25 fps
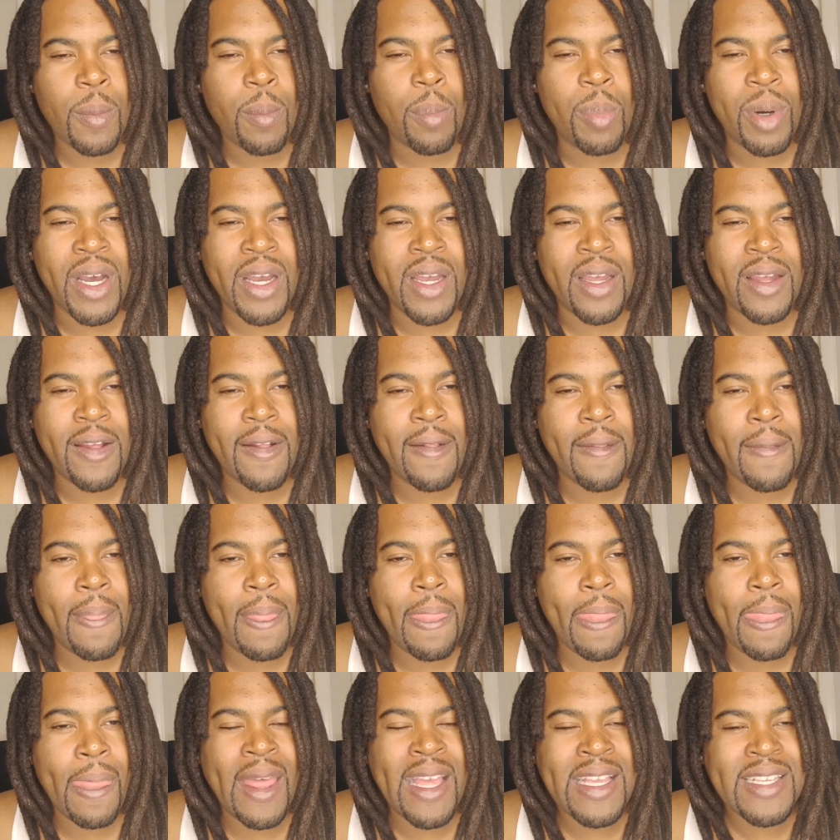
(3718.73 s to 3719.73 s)
but
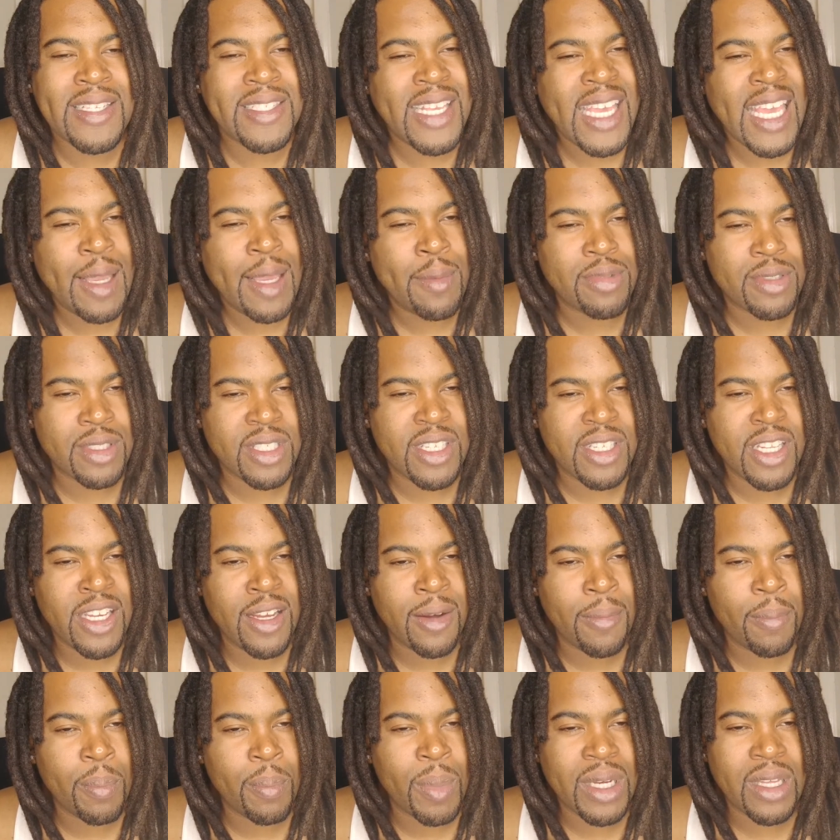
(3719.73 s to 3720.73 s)
it seems
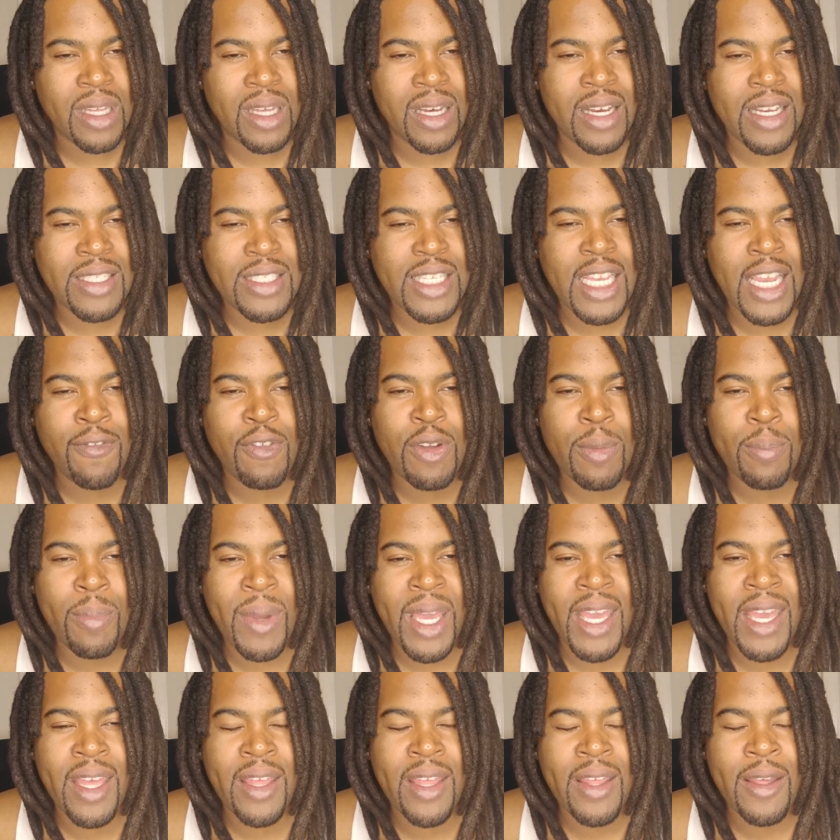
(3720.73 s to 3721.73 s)
dim because every
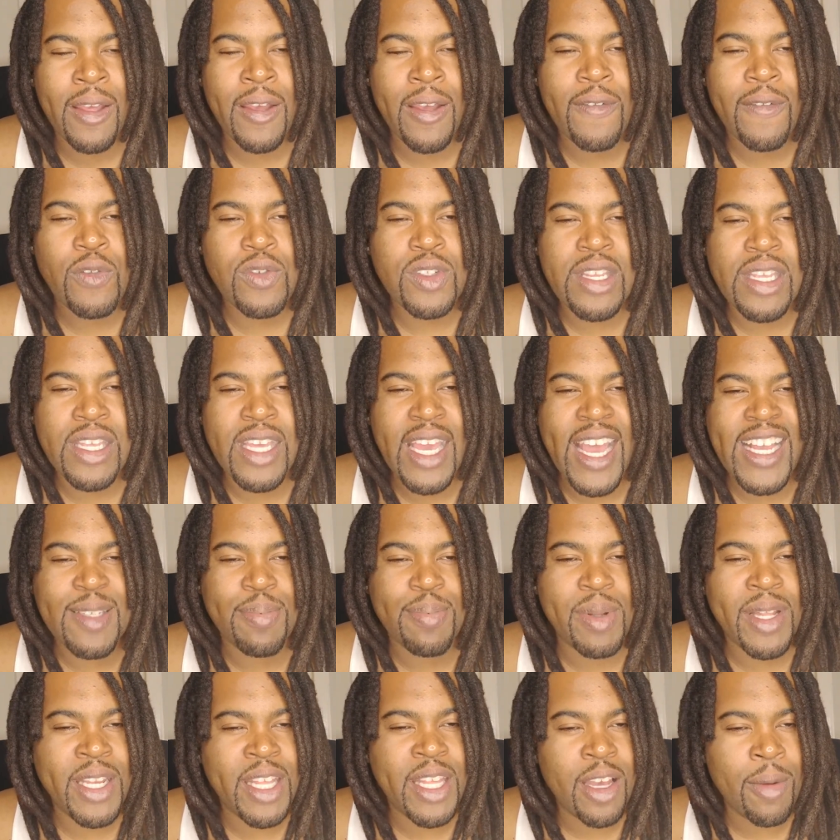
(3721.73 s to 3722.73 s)
man, she has
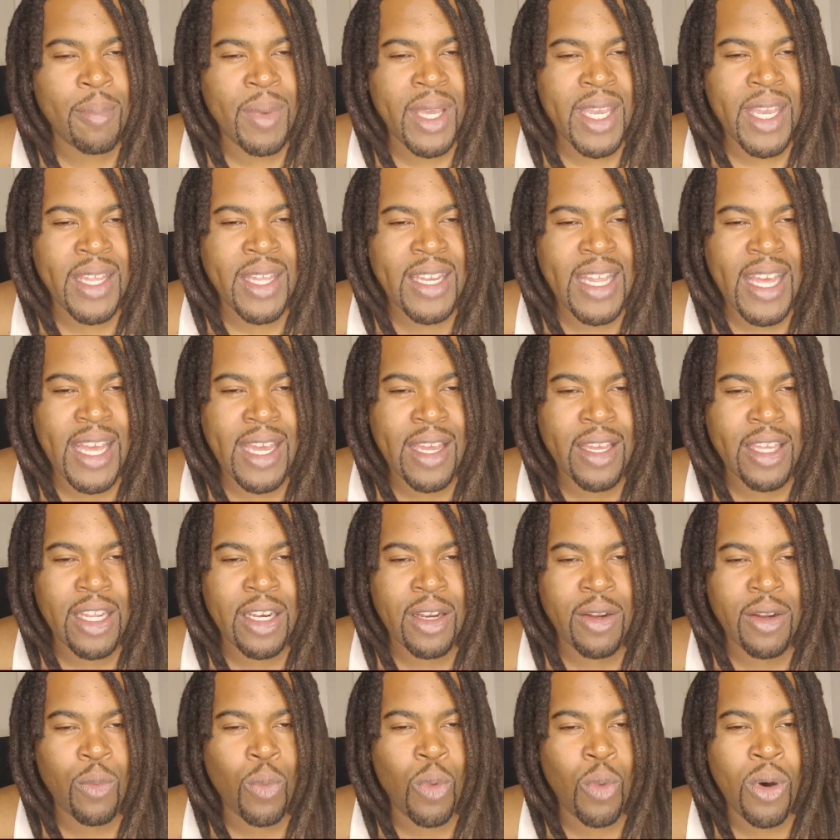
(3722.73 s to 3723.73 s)
plenty of men that
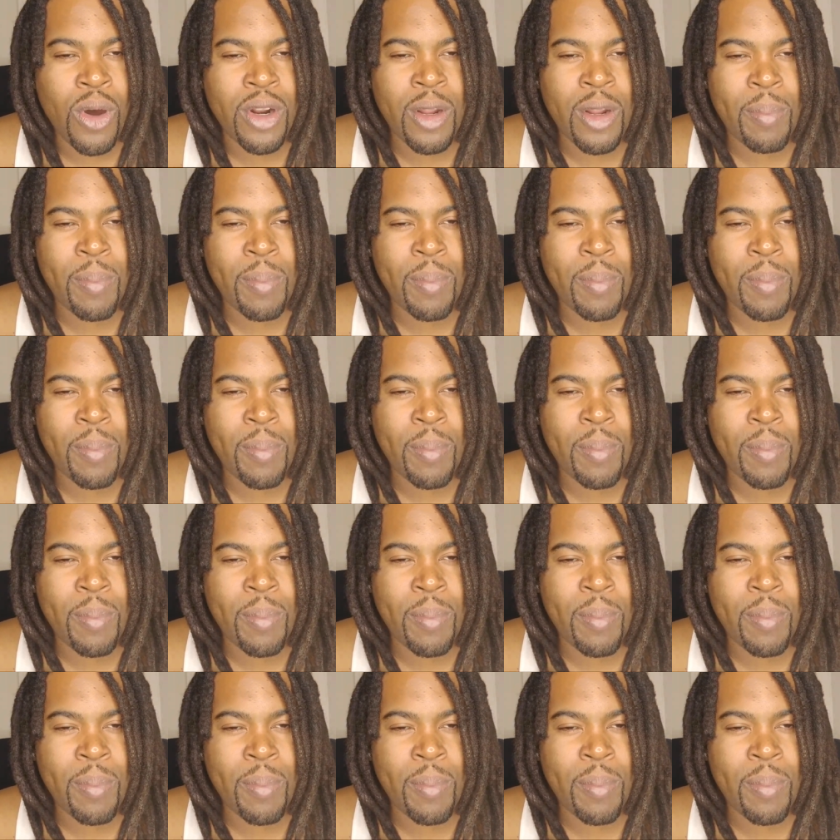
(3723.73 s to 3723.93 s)
can want